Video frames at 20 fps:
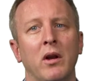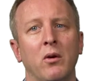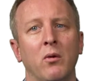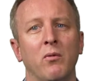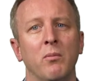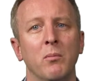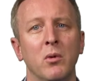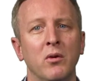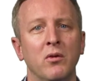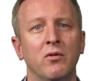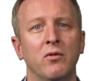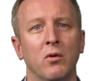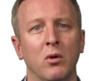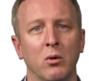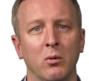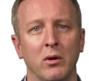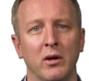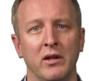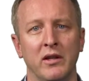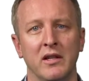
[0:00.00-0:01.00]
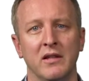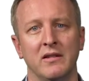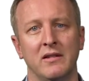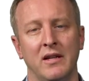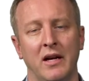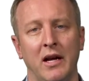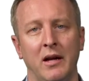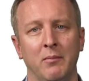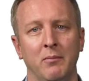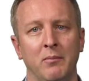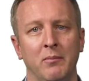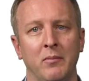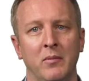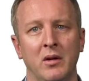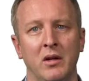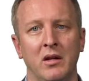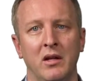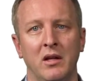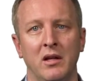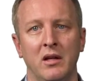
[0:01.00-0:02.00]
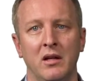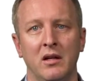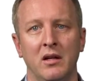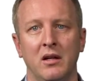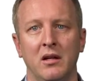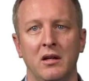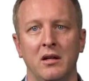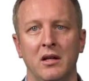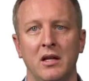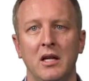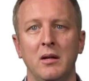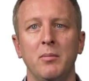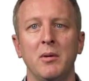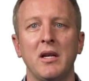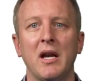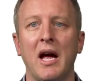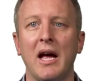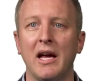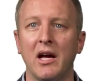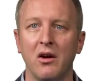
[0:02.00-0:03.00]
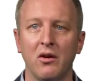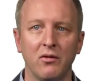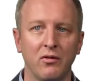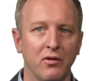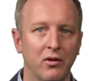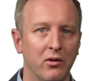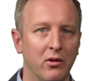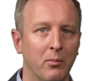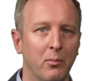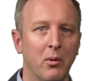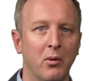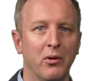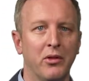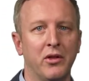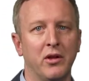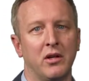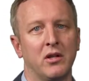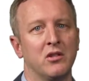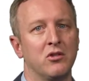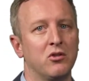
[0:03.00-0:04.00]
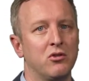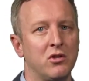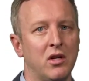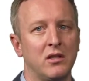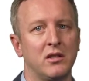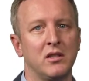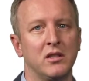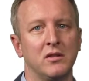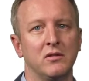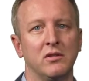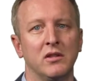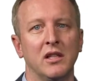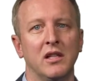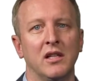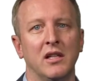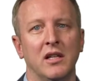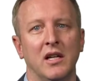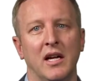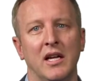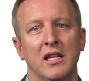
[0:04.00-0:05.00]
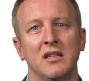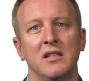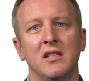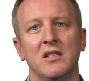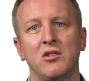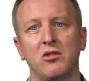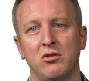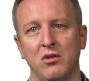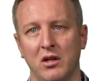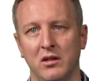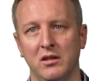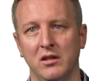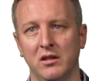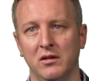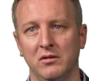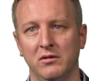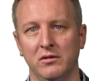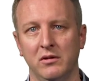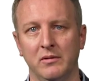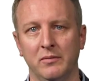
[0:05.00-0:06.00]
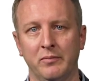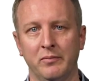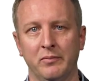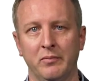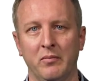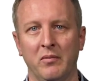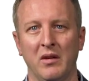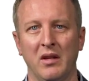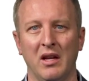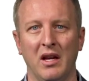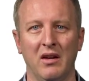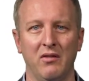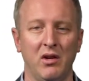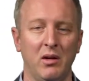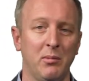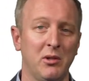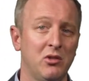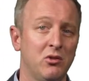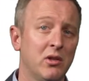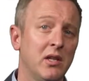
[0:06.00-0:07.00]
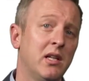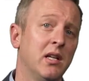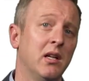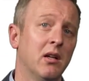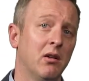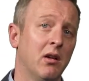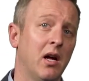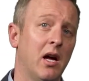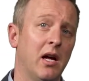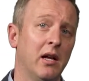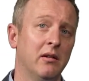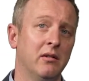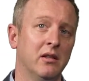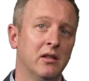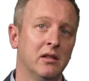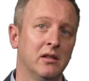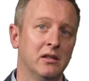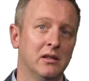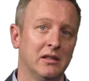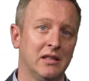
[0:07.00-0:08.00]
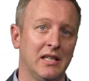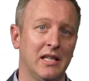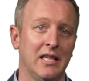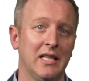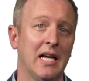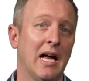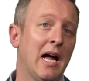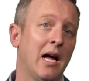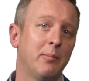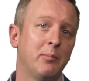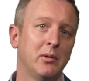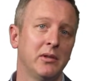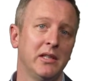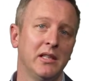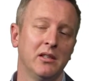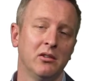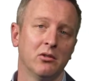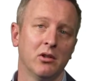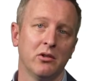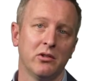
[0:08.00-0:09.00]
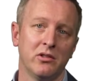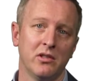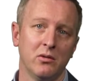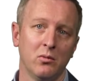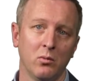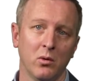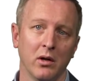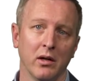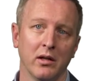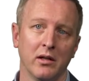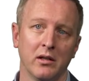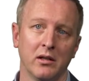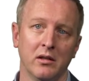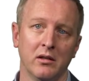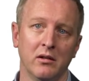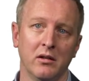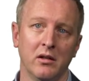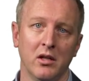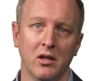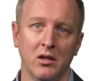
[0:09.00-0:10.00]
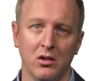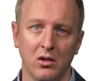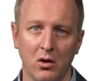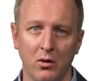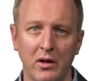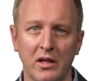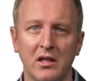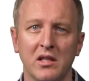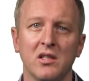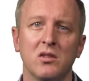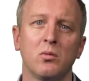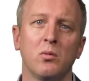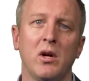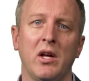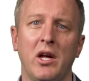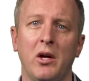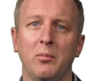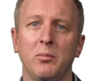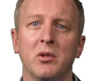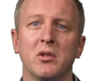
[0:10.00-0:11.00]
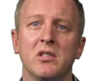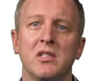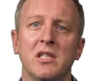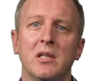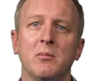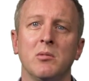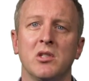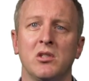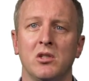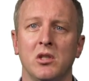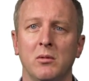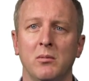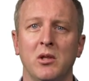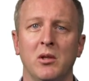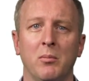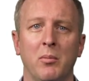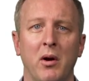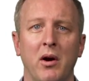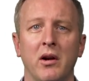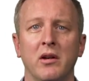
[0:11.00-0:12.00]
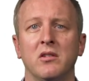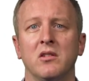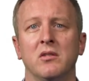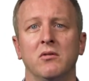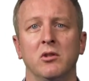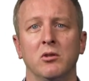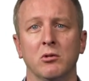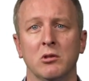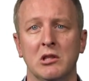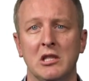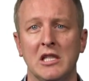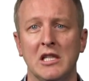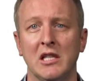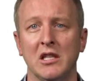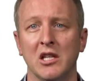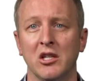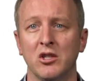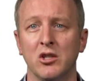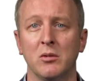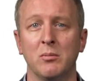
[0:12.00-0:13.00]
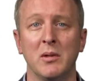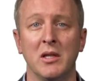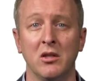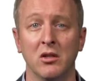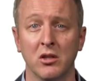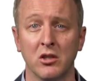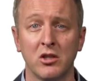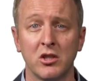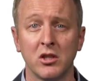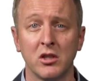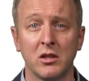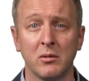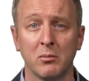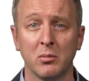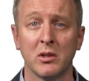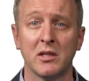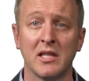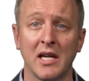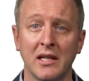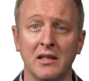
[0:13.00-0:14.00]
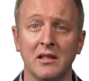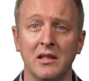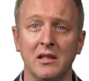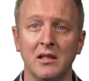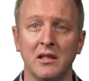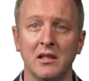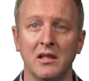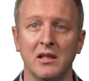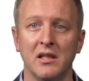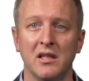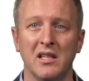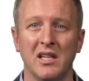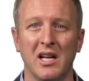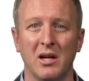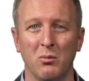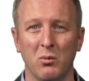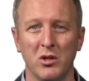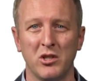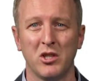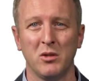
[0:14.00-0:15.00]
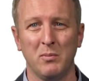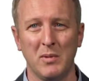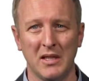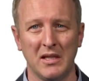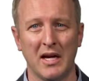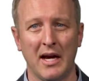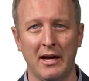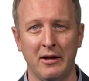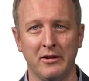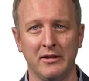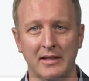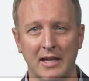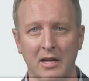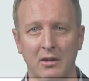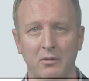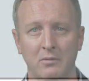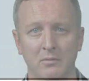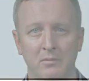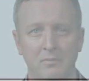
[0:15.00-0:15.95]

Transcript: to move forward this time. Keep an eye out for both the constructive and destructive. Have I been drinking a lot? Getting happily engrossed in work? Knowing this will help your team determine the parts of your routine that should be nurtured and protected and what should be dialed down.